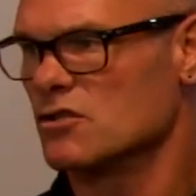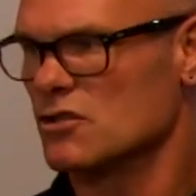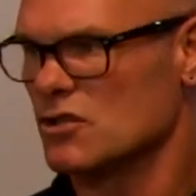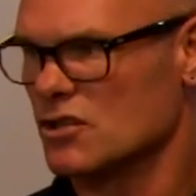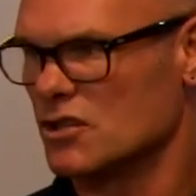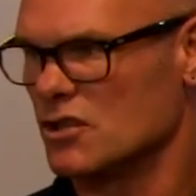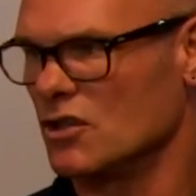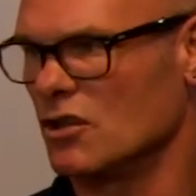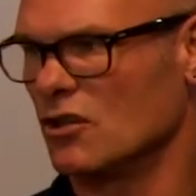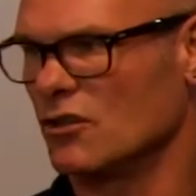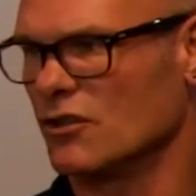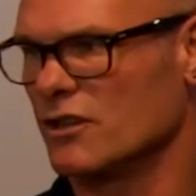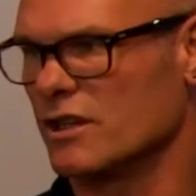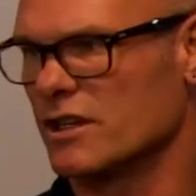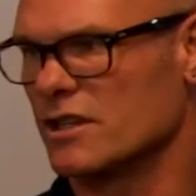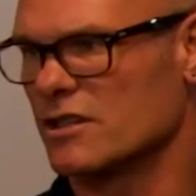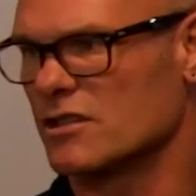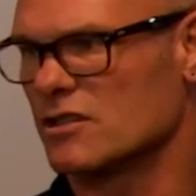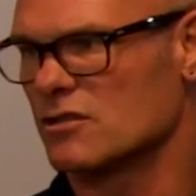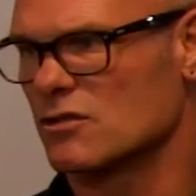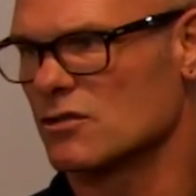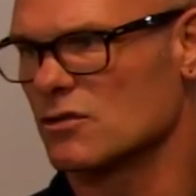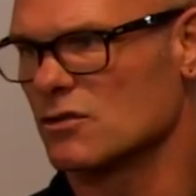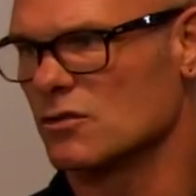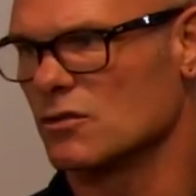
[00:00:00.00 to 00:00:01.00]
You still
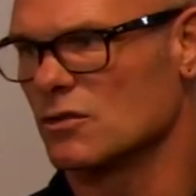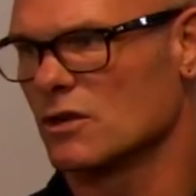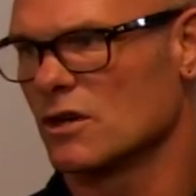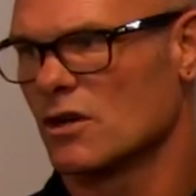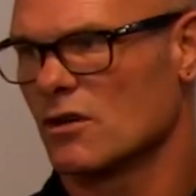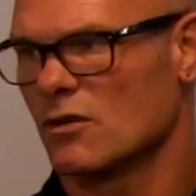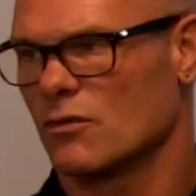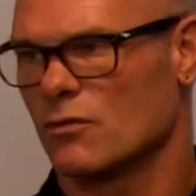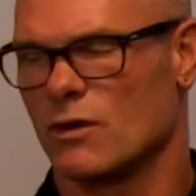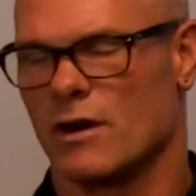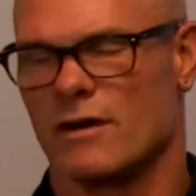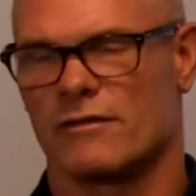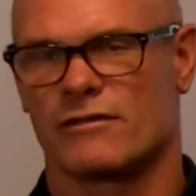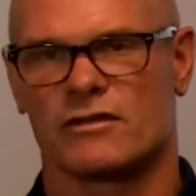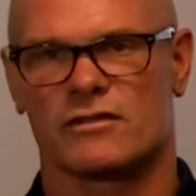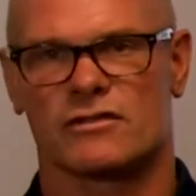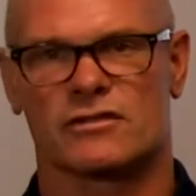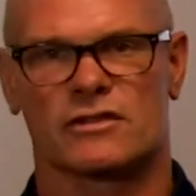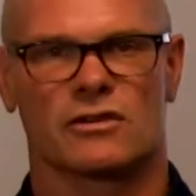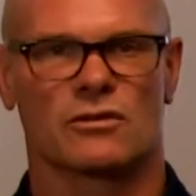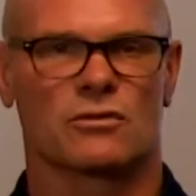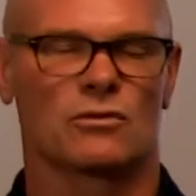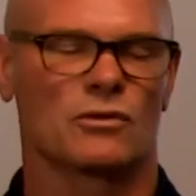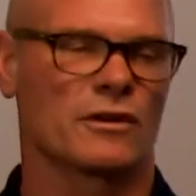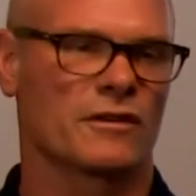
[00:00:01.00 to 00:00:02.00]
need to
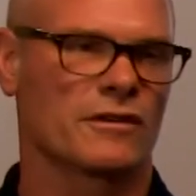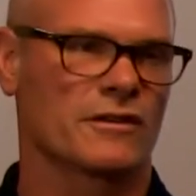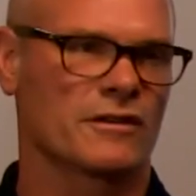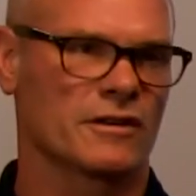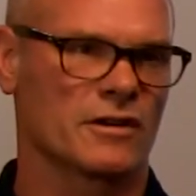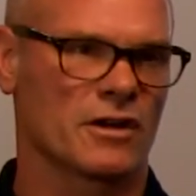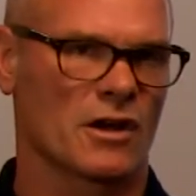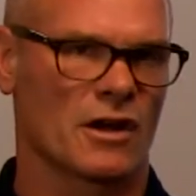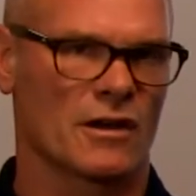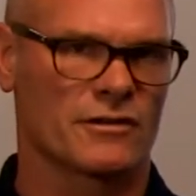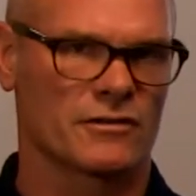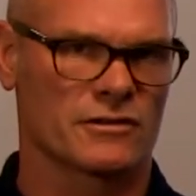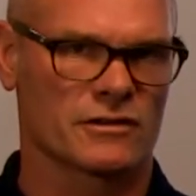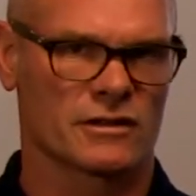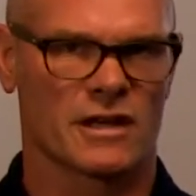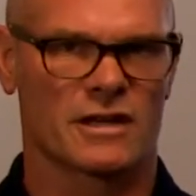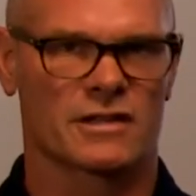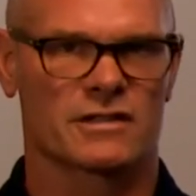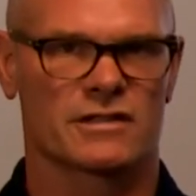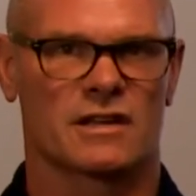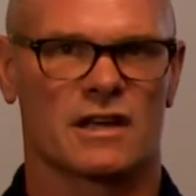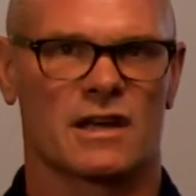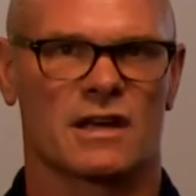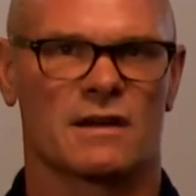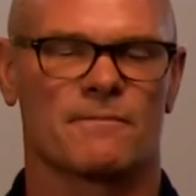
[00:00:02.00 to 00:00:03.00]
reference it with the author's
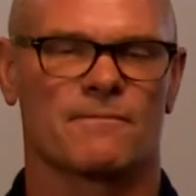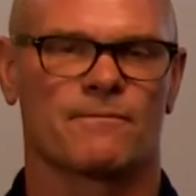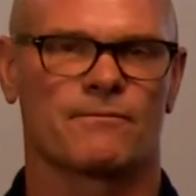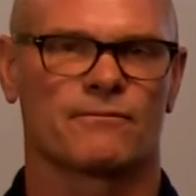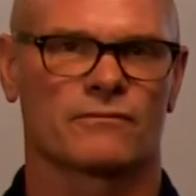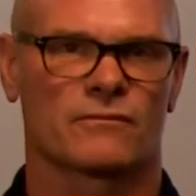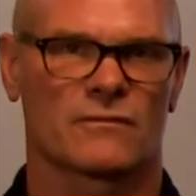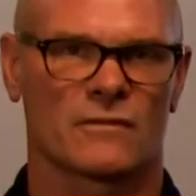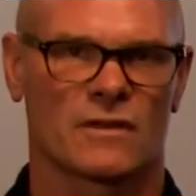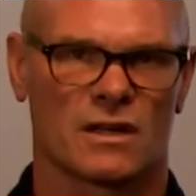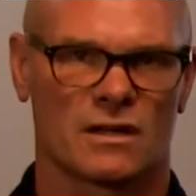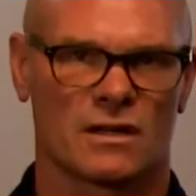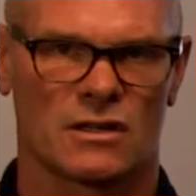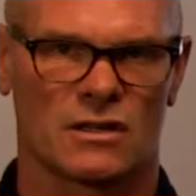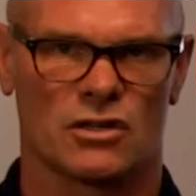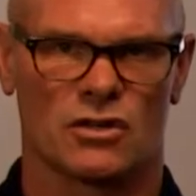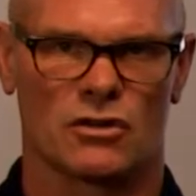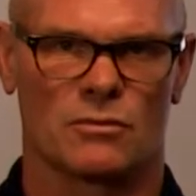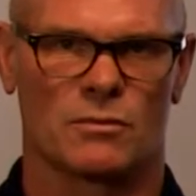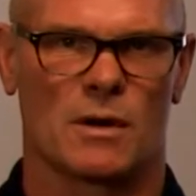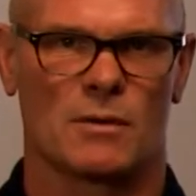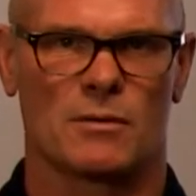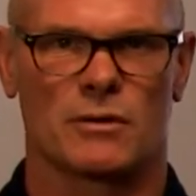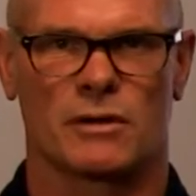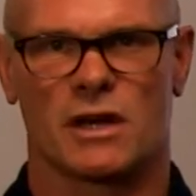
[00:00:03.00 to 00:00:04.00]
last name,
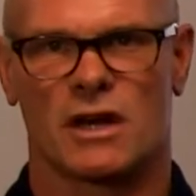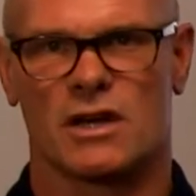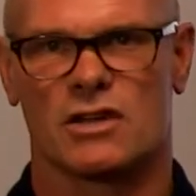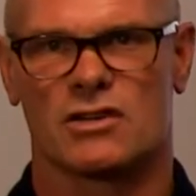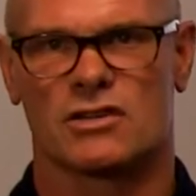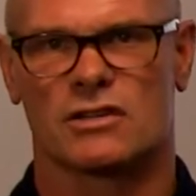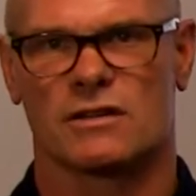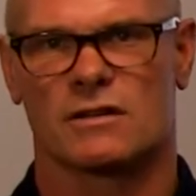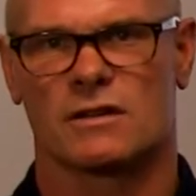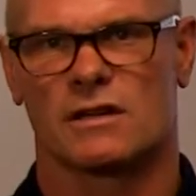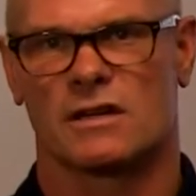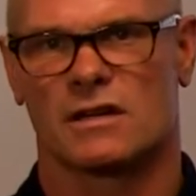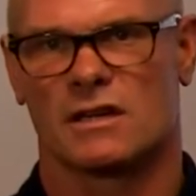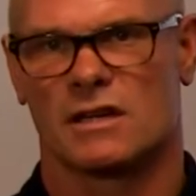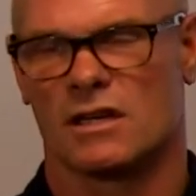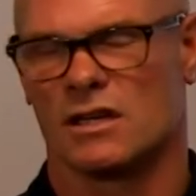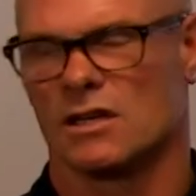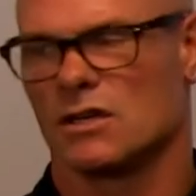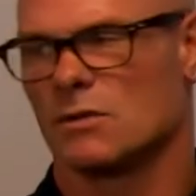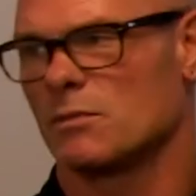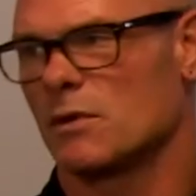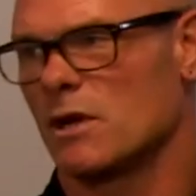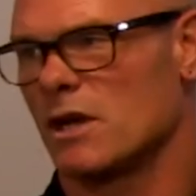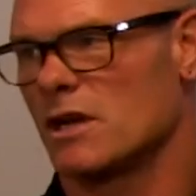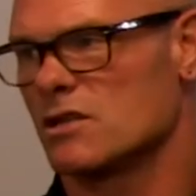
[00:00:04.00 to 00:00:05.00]
your publication,
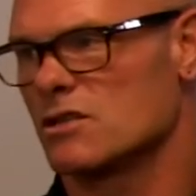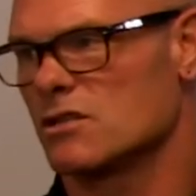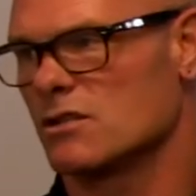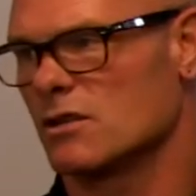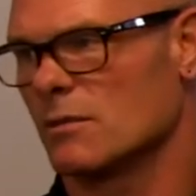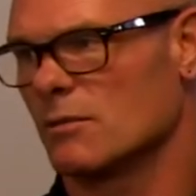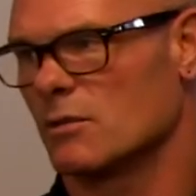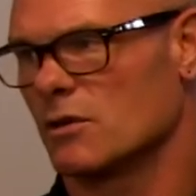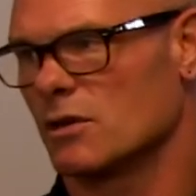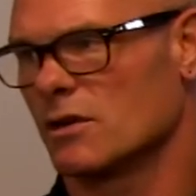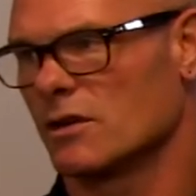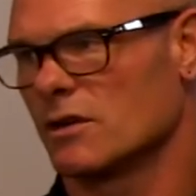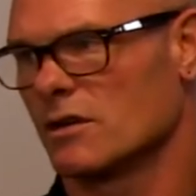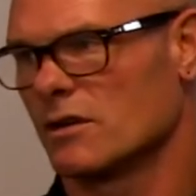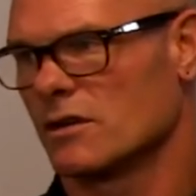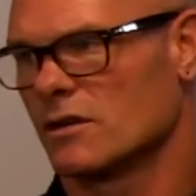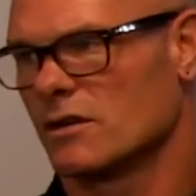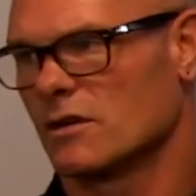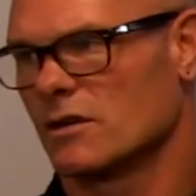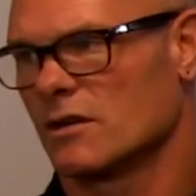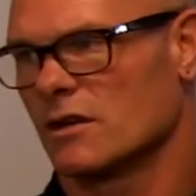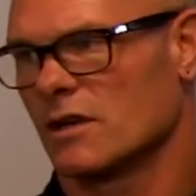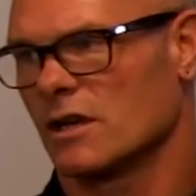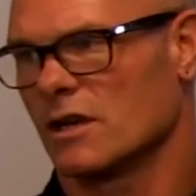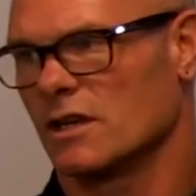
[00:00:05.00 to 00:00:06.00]
and the page number,
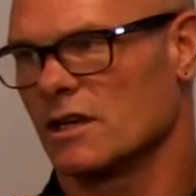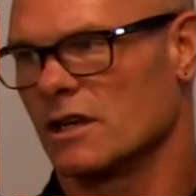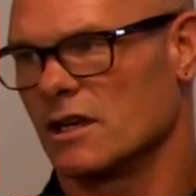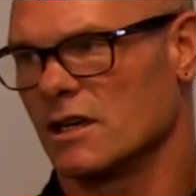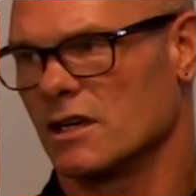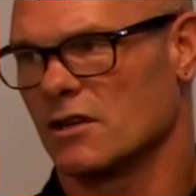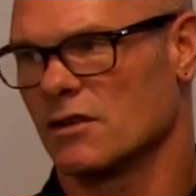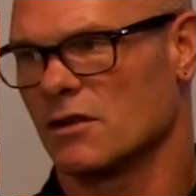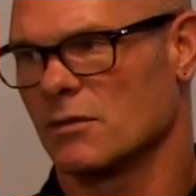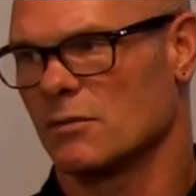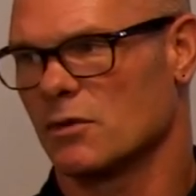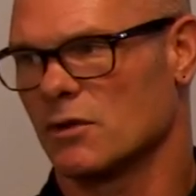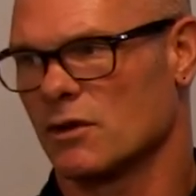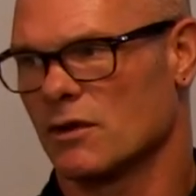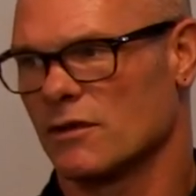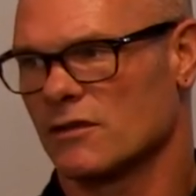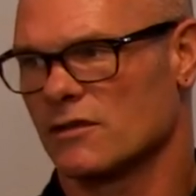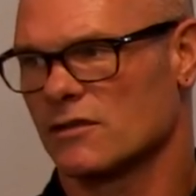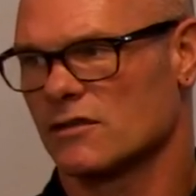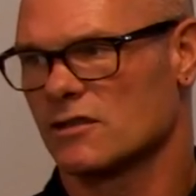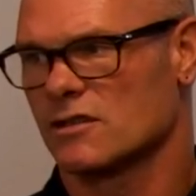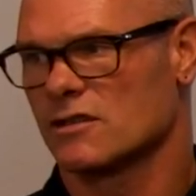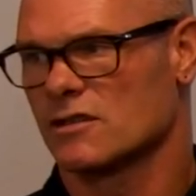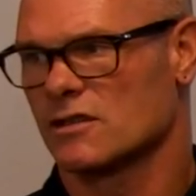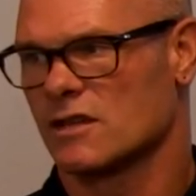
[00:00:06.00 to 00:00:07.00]
again in the
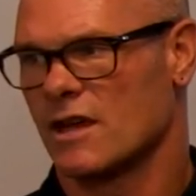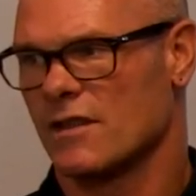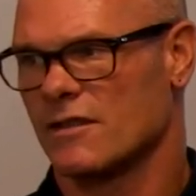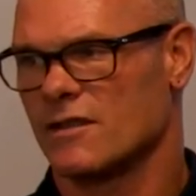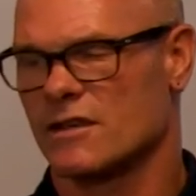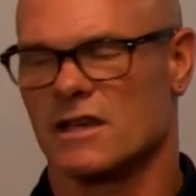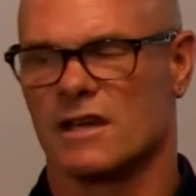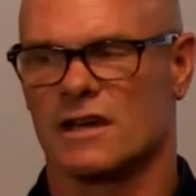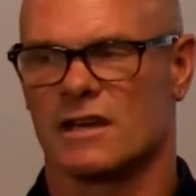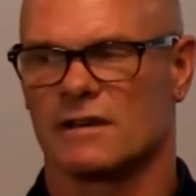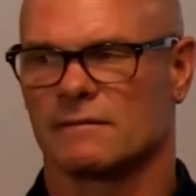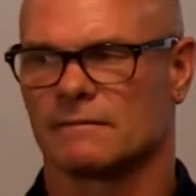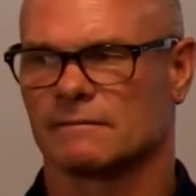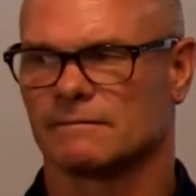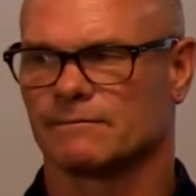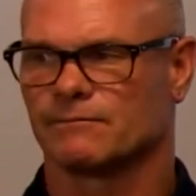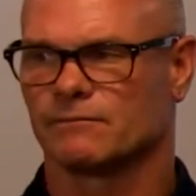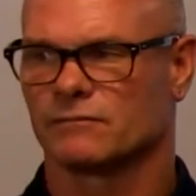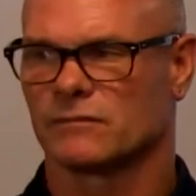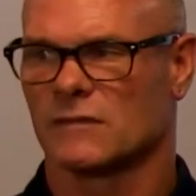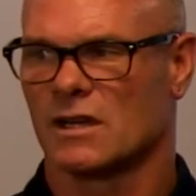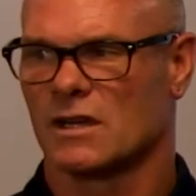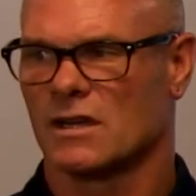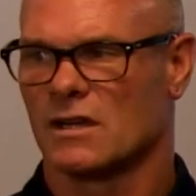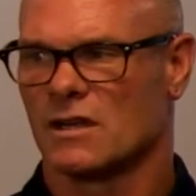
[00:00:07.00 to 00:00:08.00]
parentheses at the
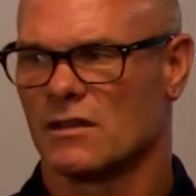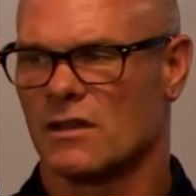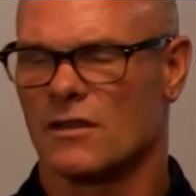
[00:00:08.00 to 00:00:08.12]
end.